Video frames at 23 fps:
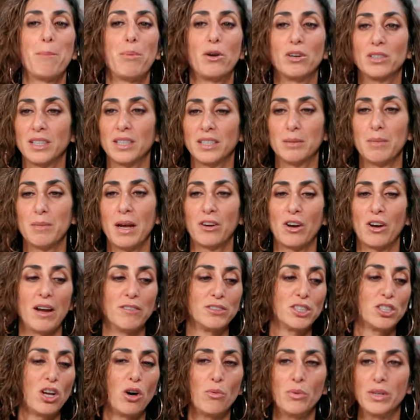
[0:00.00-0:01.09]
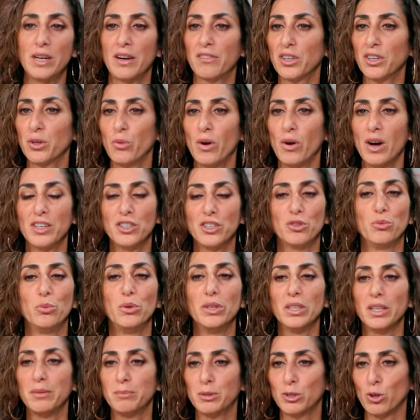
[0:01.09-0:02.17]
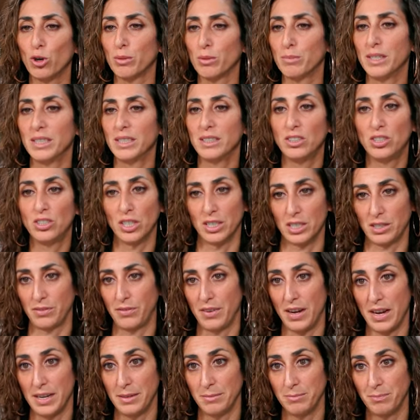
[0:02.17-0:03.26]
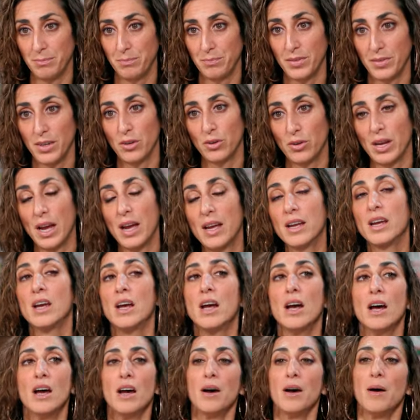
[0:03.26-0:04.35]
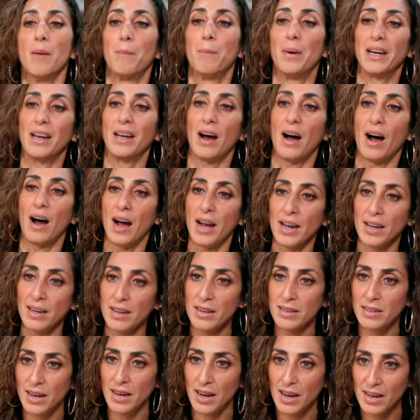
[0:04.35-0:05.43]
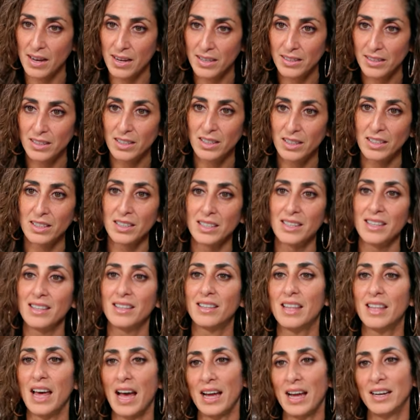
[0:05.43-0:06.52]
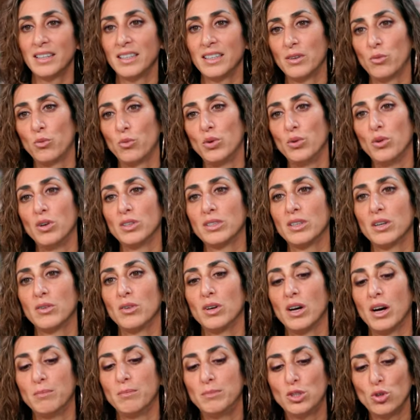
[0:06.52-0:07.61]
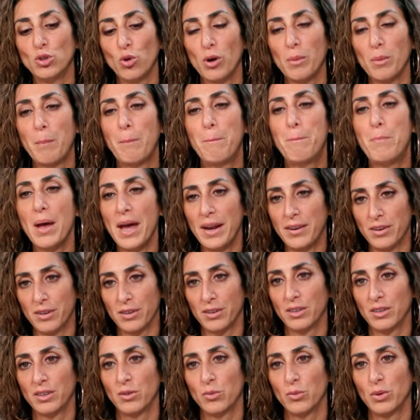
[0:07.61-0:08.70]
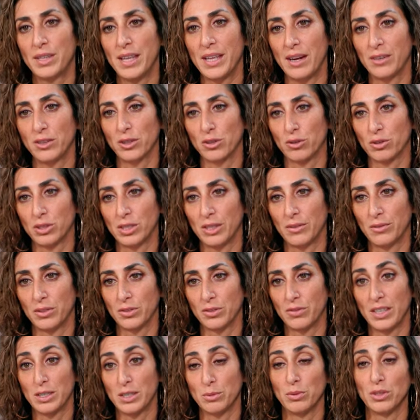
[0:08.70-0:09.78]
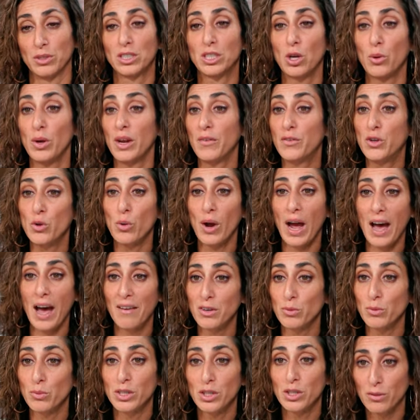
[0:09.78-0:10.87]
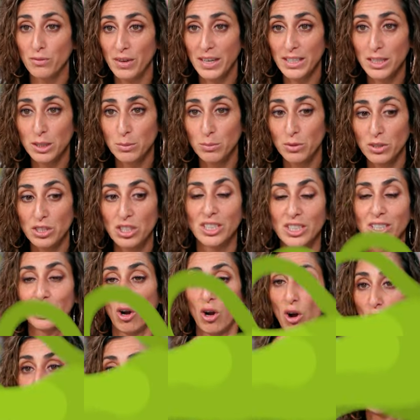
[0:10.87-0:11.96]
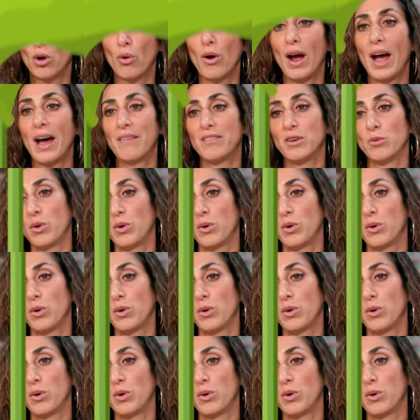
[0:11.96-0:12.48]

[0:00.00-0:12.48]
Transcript: part doesn't matter. Have salt whenever you want. You will absorb it just fine. Okay. But iodine, that will absorb better without your cruciferous vegetables. So if you have it with your vegetables, just also have it